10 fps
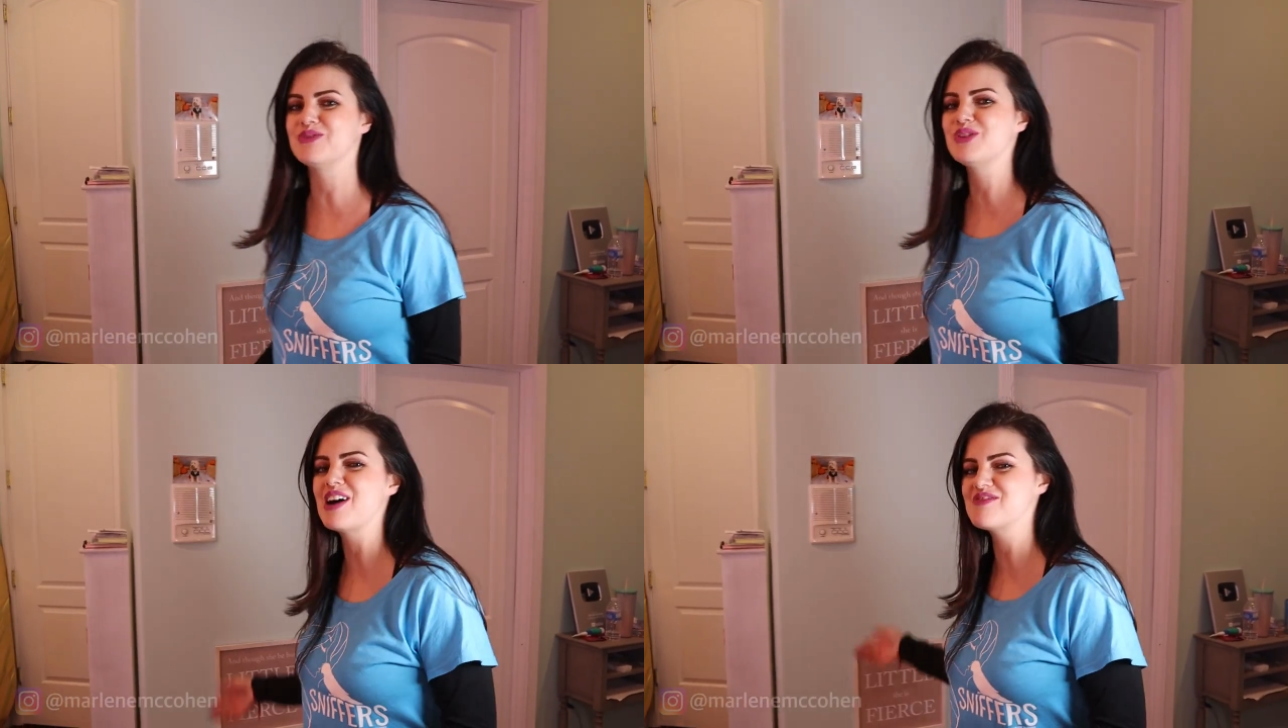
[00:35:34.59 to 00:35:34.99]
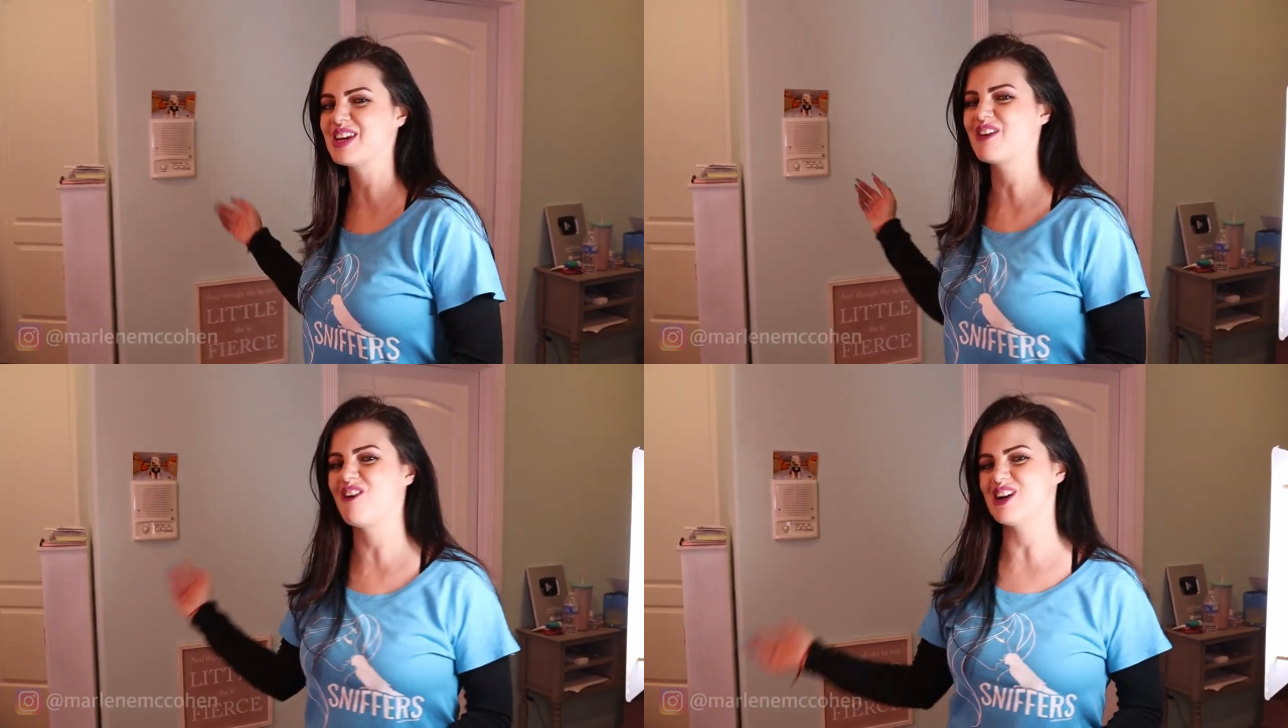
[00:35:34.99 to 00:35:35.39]
If you have
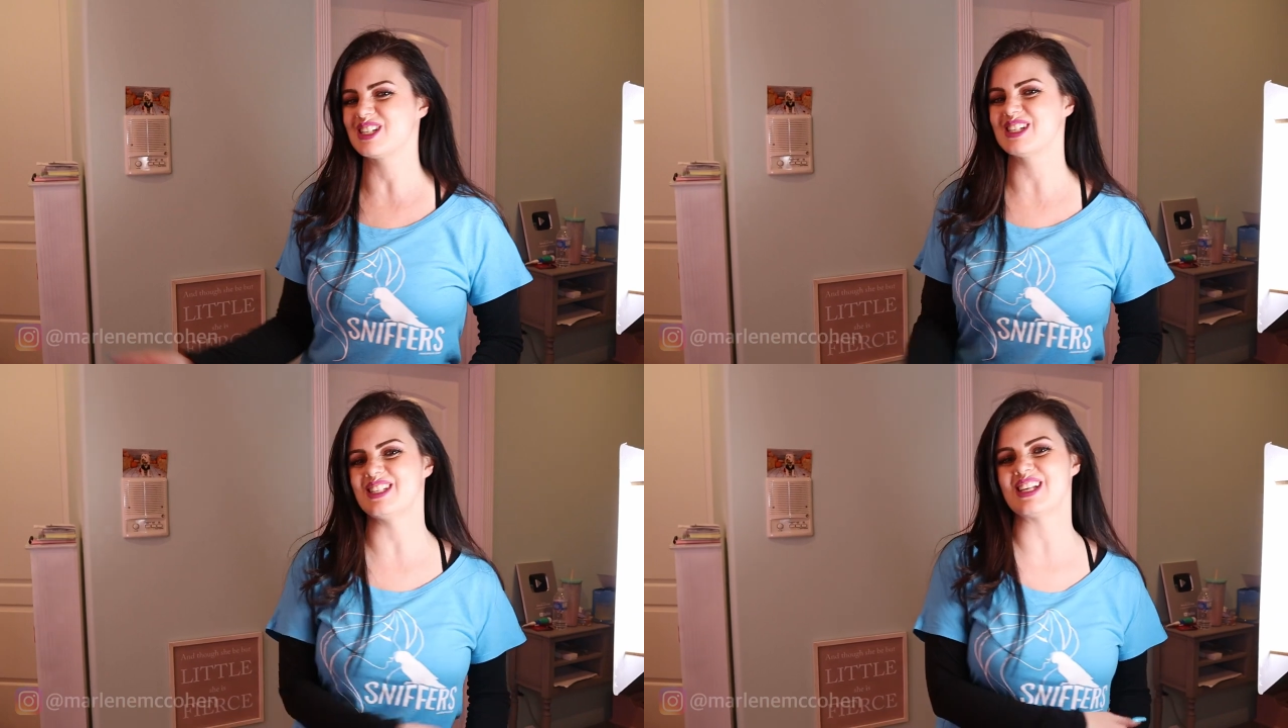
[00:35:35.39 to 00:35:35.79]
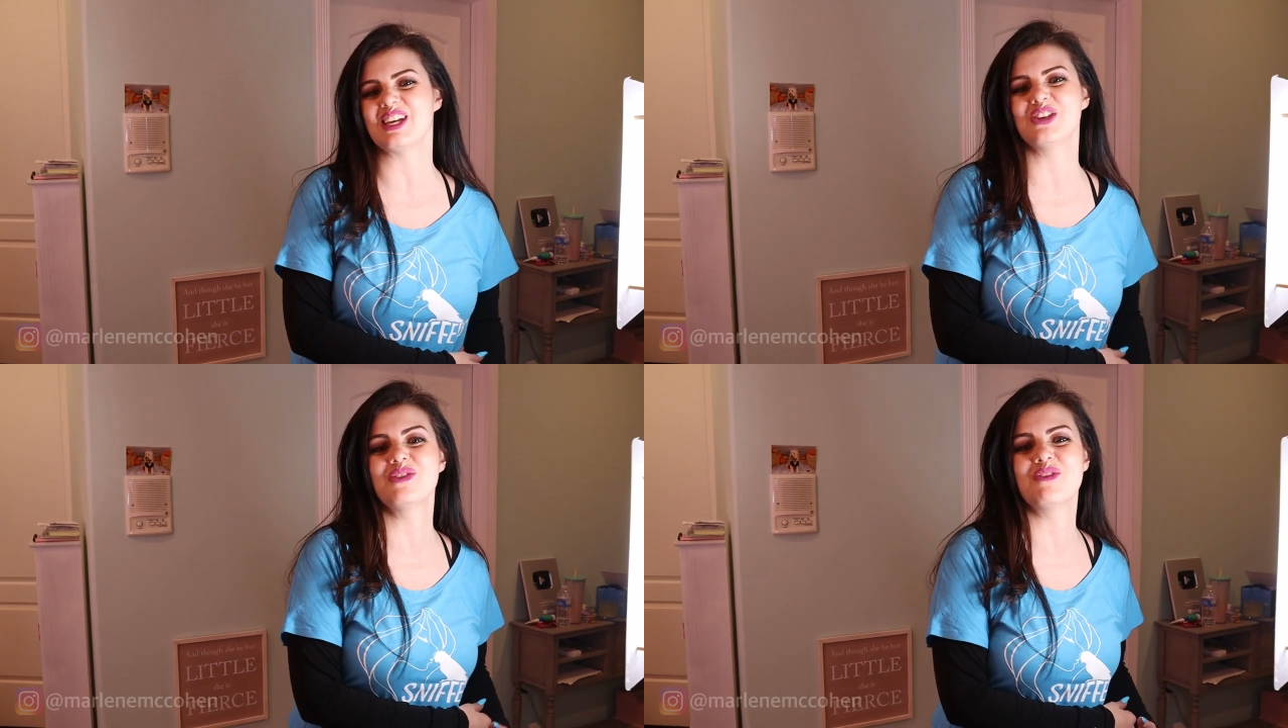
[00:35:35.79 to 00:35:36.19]
any questions
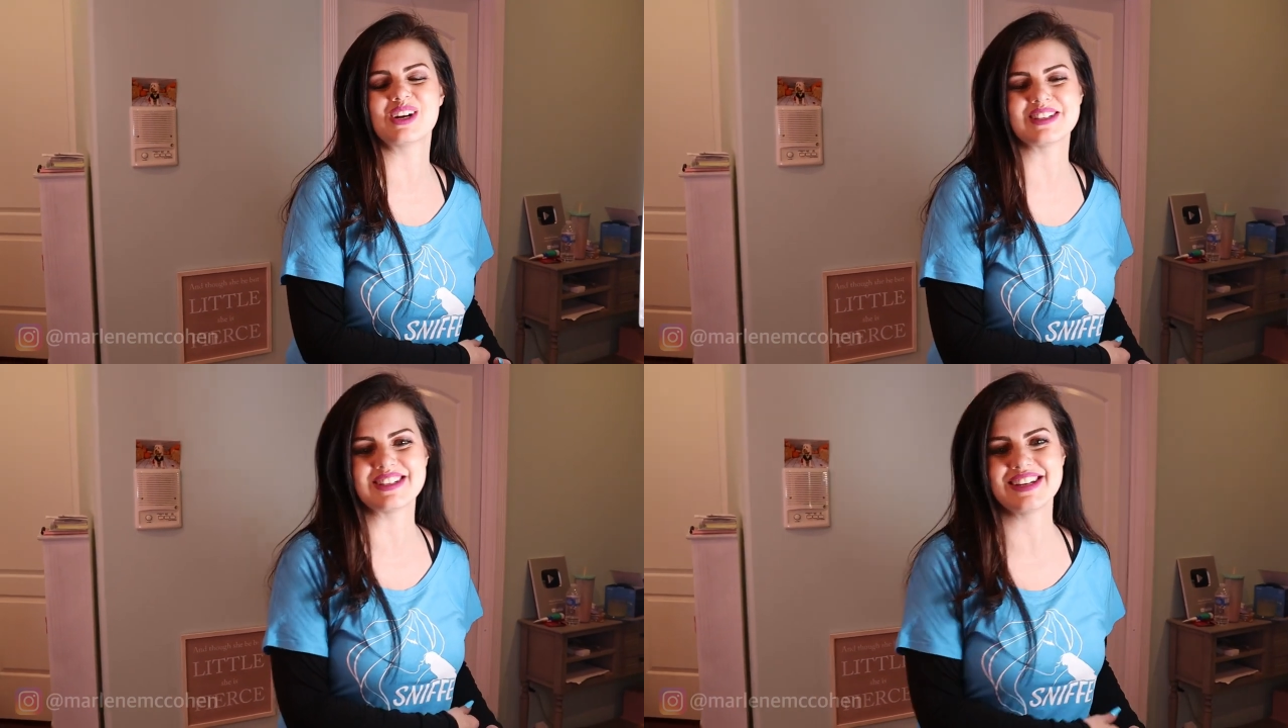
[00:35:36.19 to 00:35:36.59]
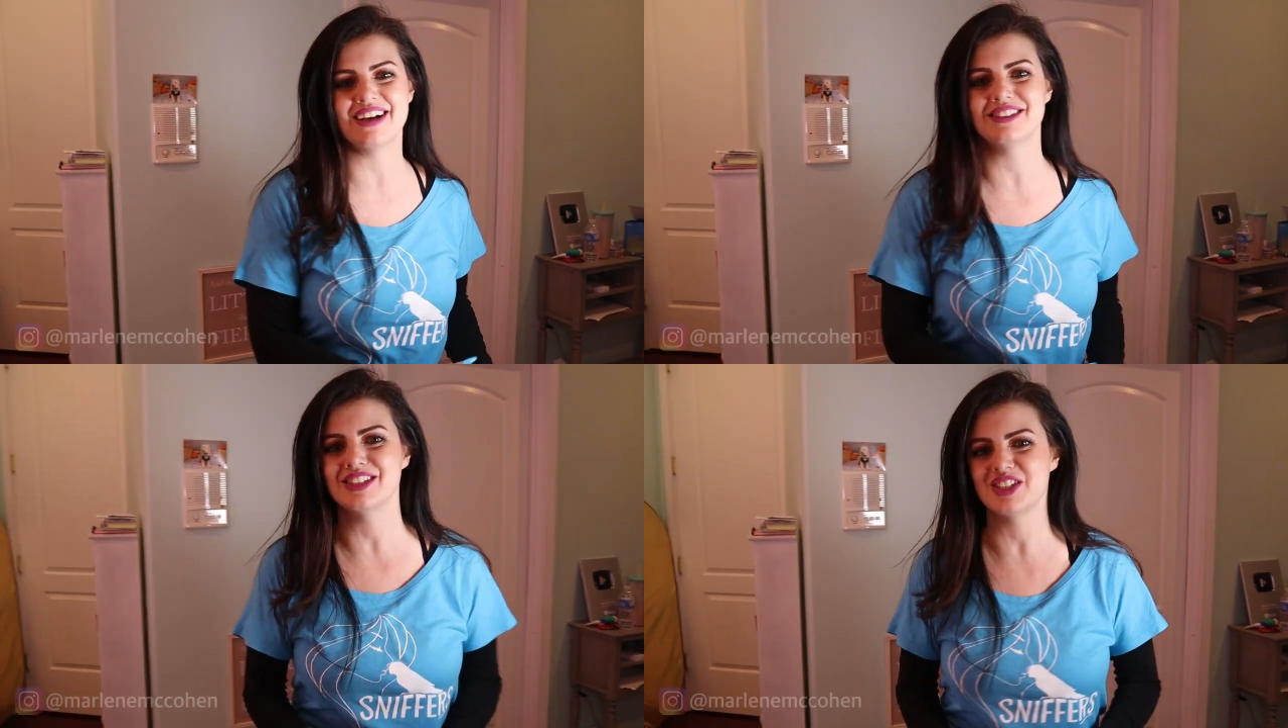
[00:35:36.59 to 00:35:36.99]
that you want to see
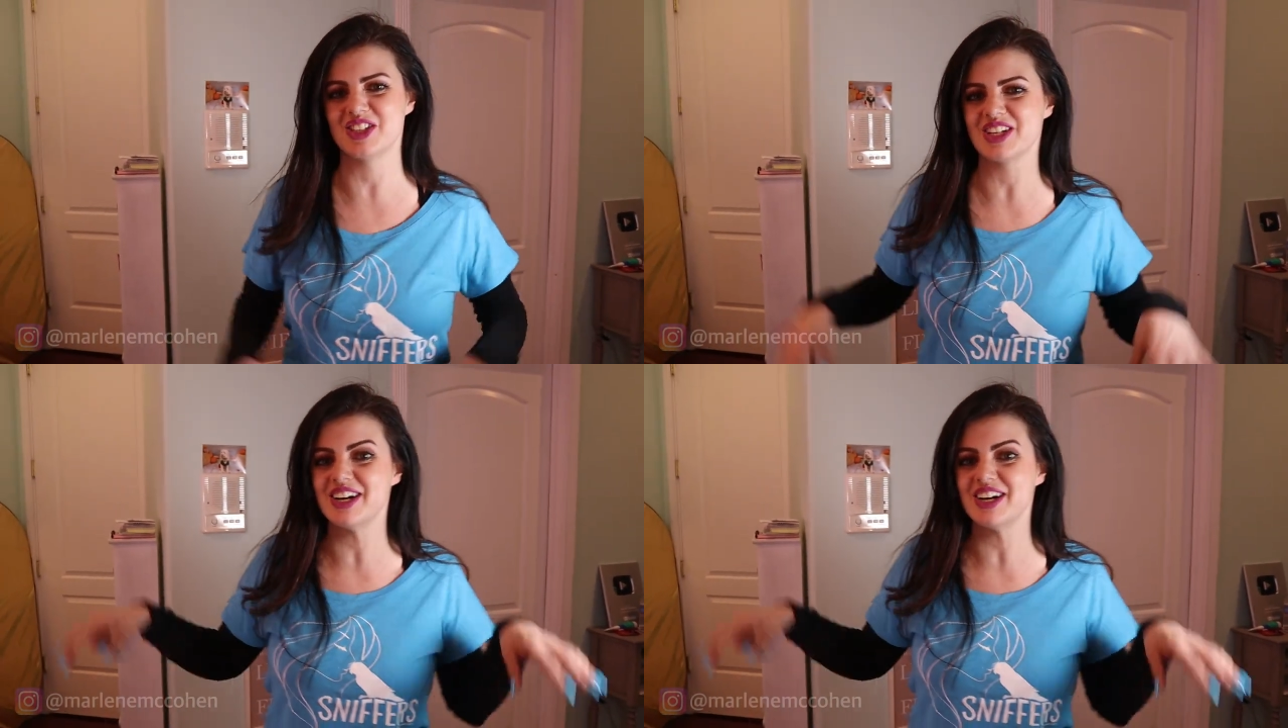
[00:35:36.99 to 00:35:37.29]
on this